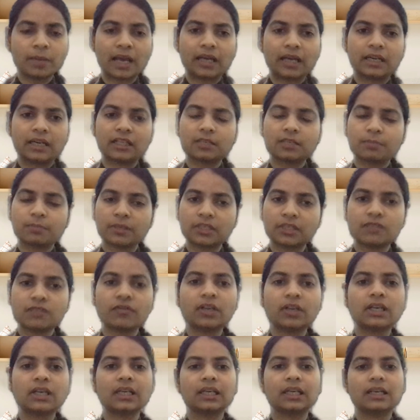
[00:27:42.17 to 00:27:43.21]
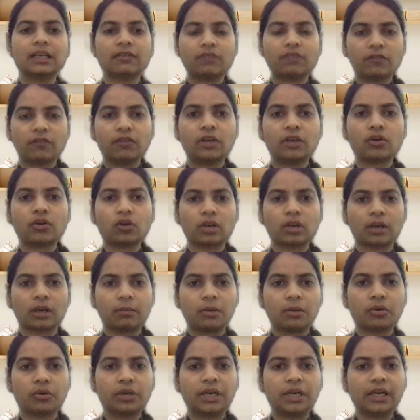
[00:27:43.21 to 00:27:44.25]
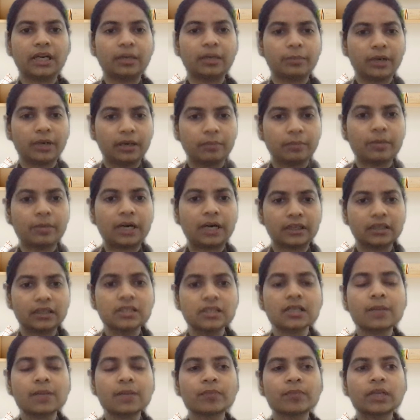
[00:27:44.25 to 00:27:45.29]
and specifically if we are talking about intimate partners.